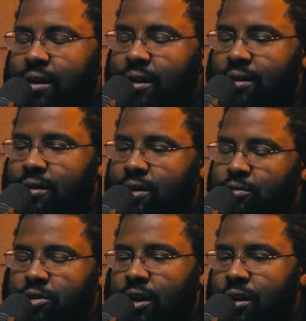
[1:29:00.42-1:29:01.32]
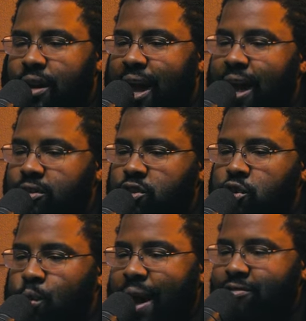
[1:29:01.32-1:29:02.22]
you know, Sean, like do
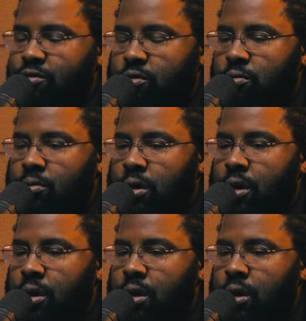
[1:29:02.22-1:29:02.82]
you have to